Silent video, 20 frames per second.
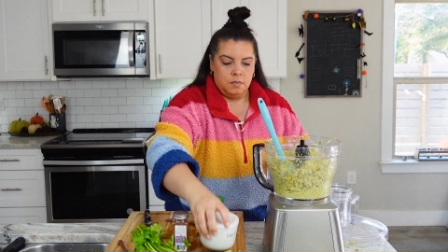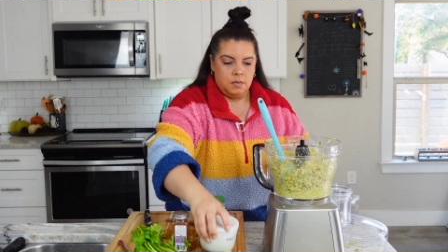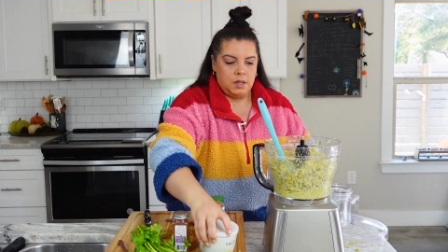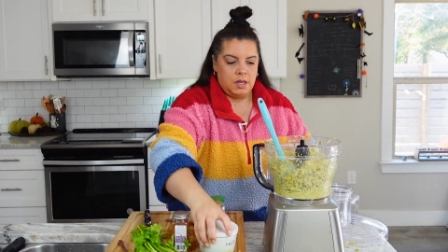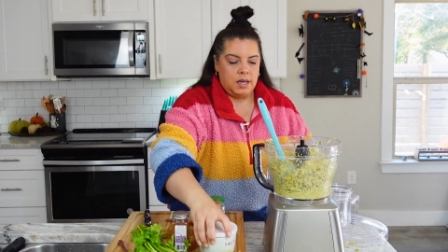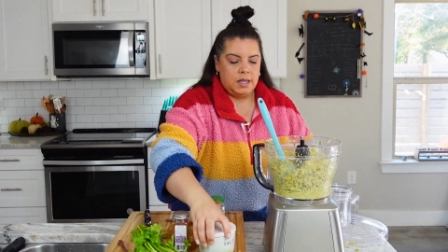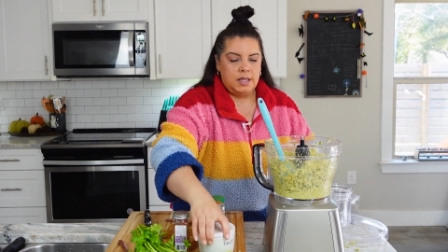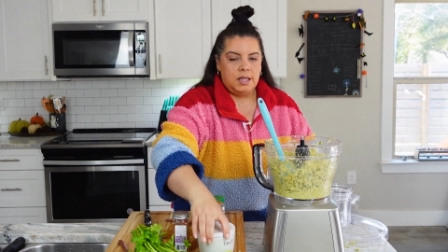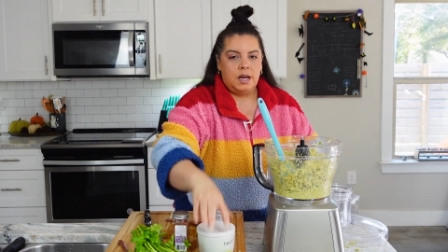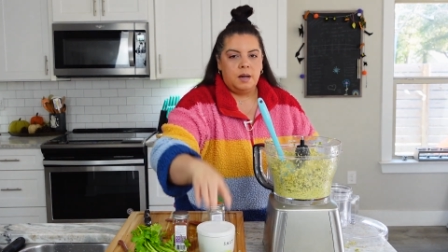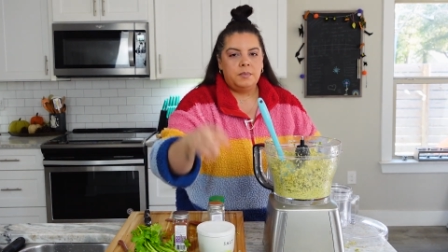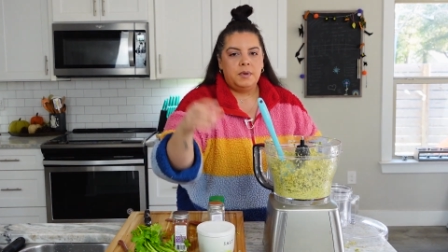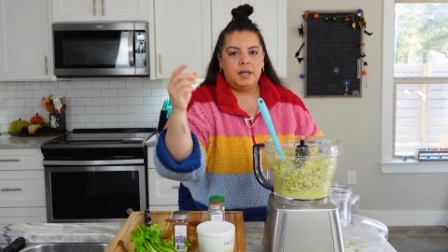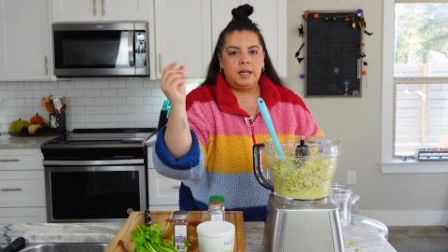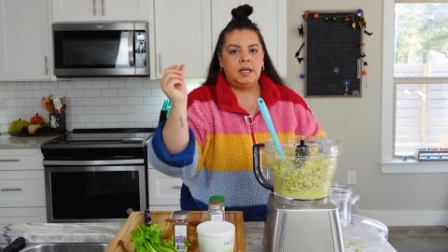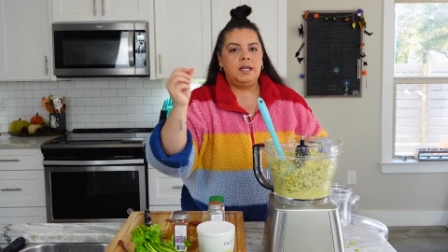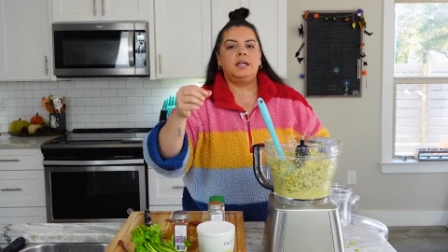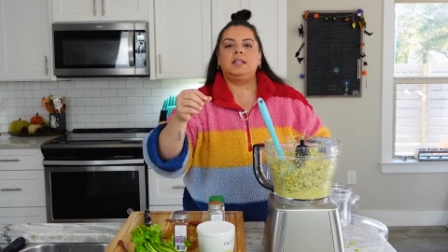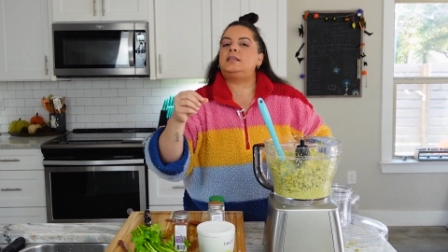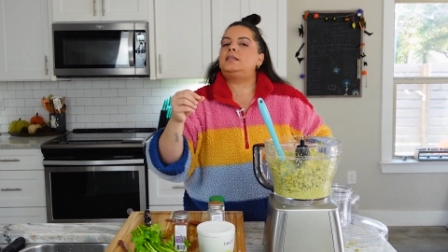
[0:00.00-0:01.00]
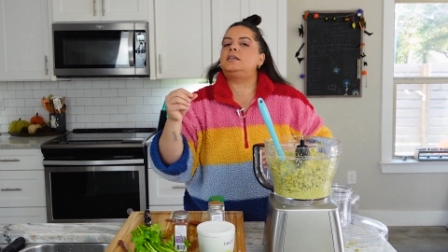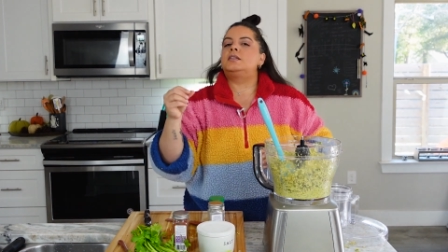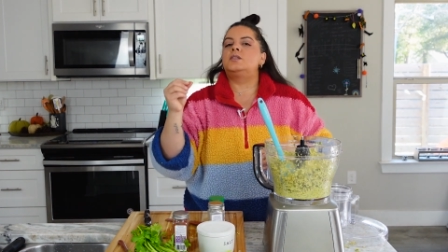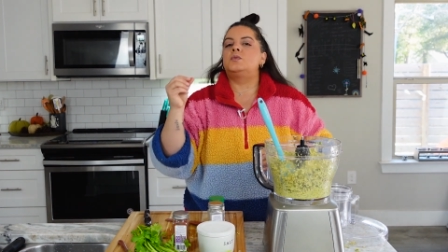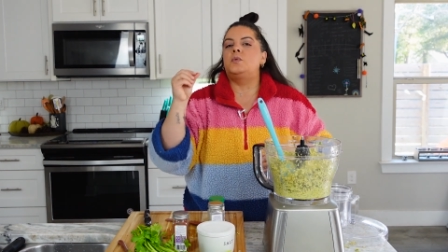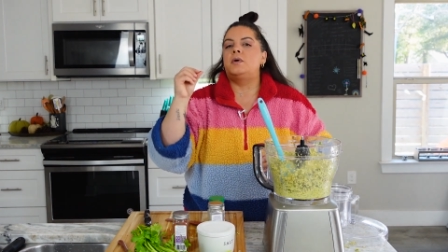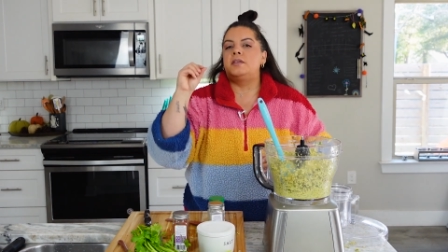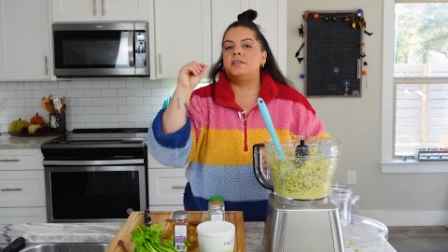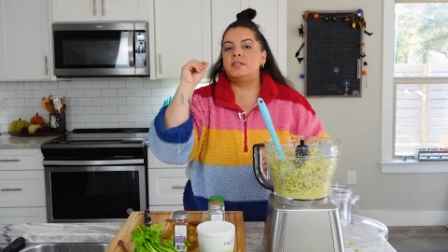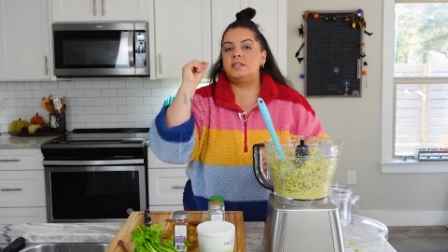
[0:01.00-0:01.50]
And then I'm gonna hit
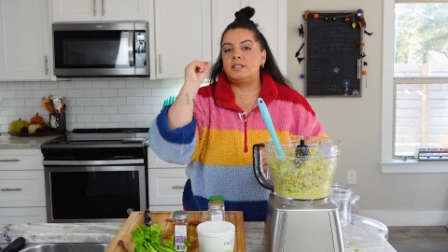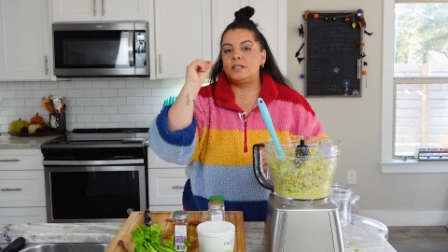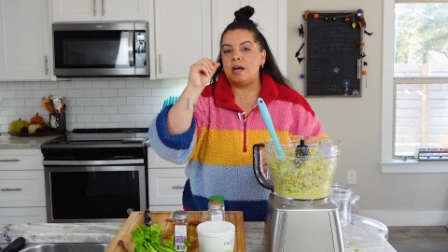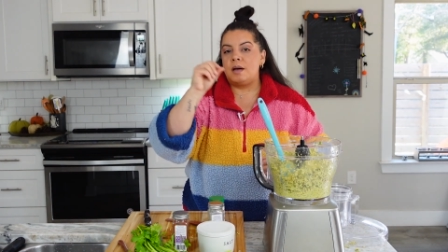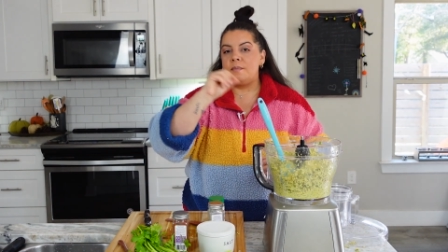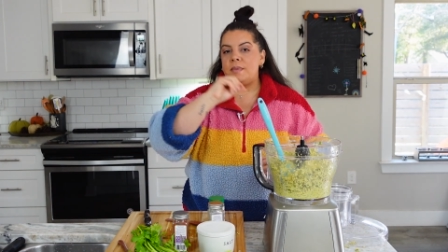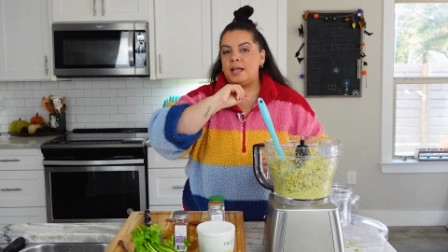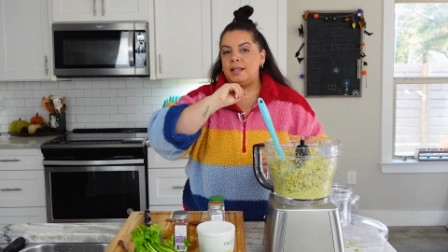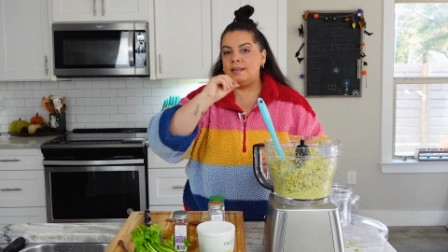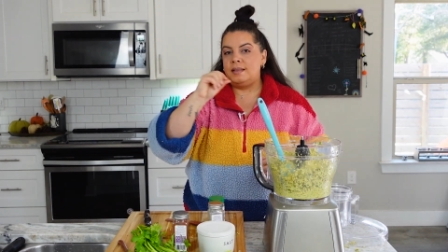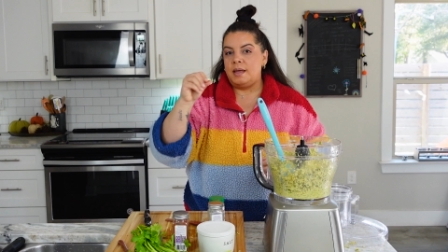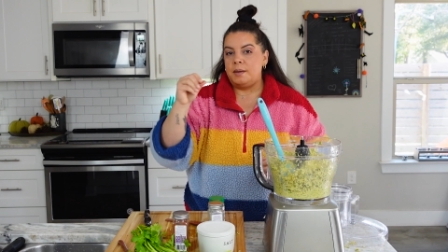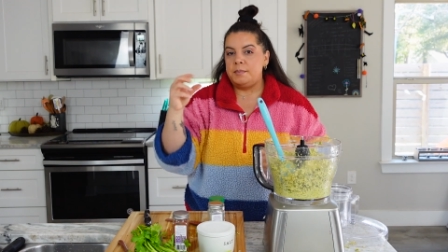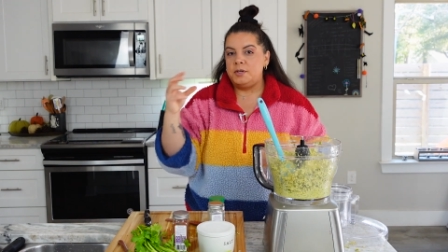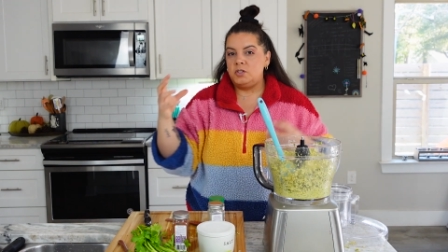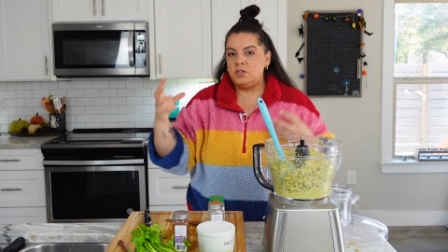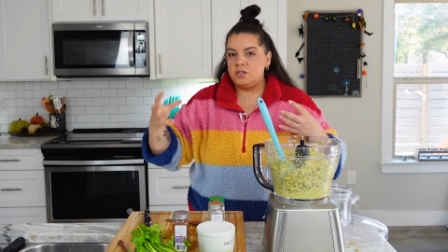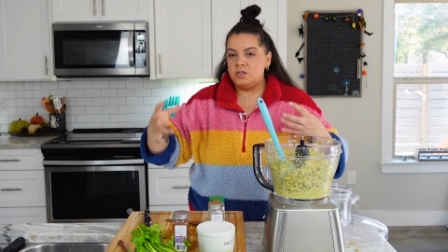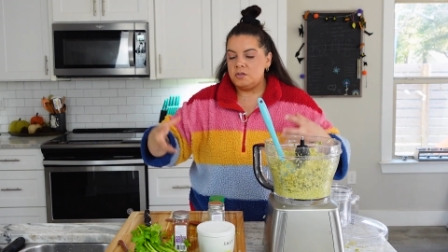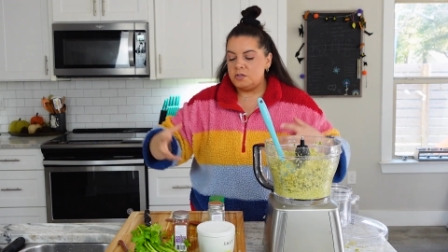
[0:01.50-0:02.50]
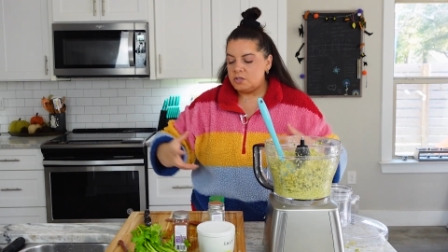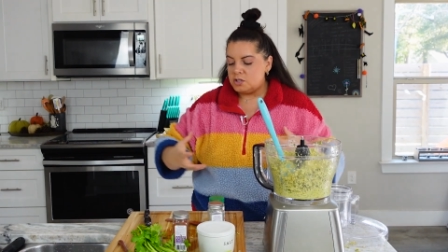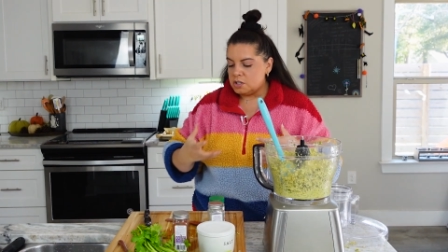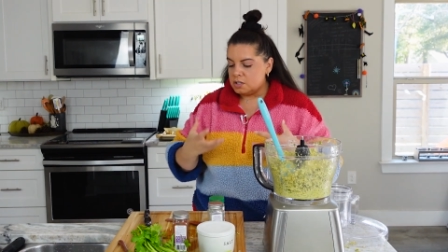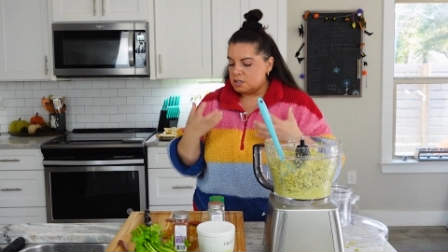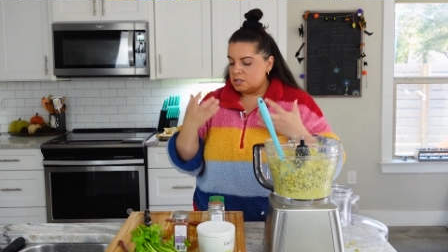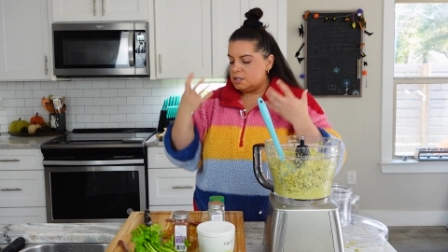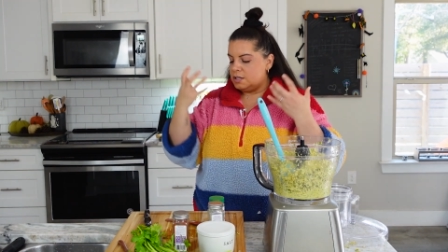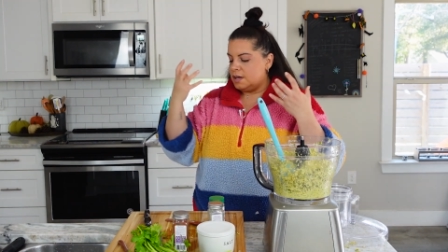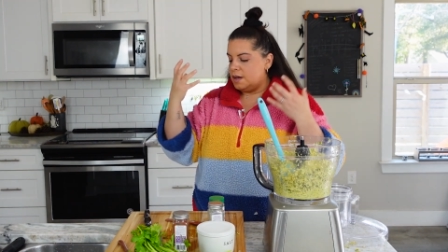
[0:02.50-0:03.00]
this with some lemon juice
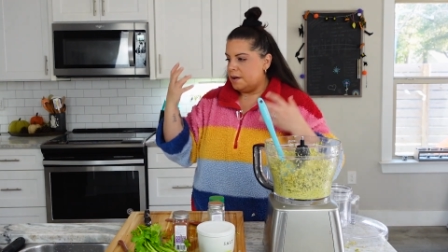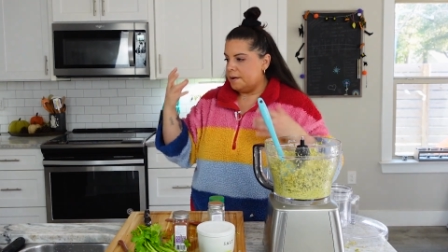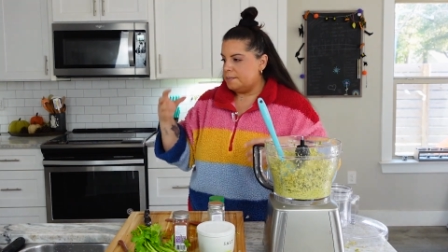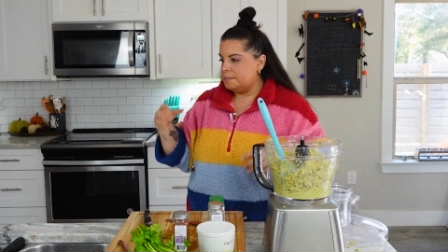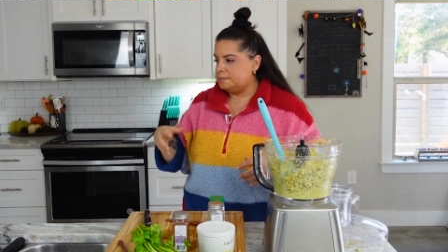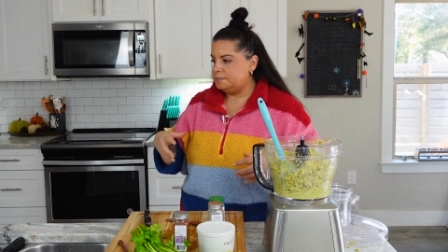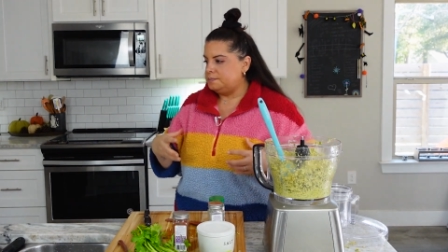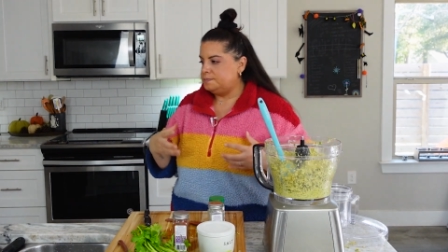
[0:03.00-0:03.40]
just to